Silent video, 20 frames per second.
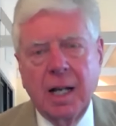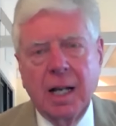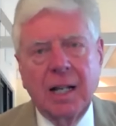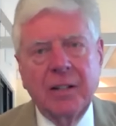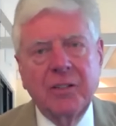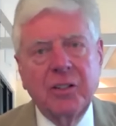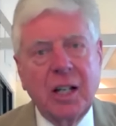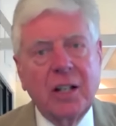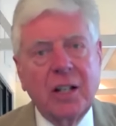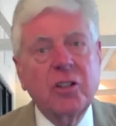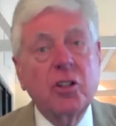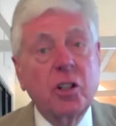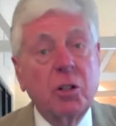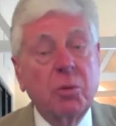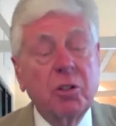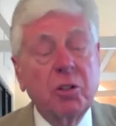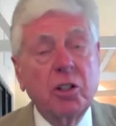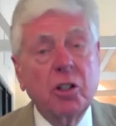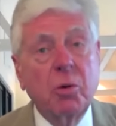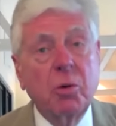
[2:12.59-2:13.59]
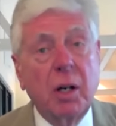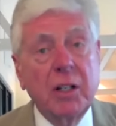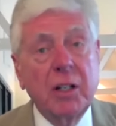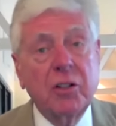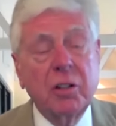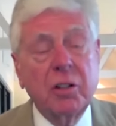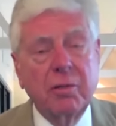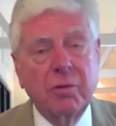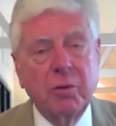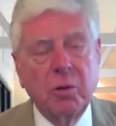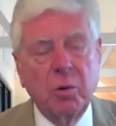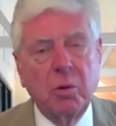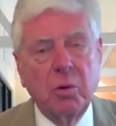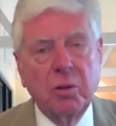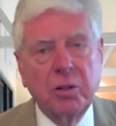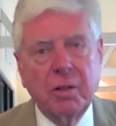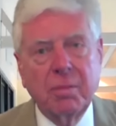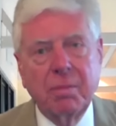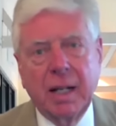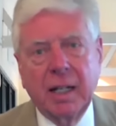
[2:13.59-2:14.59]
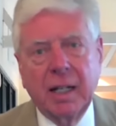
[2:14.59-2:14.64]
and yes, she was twice divorced.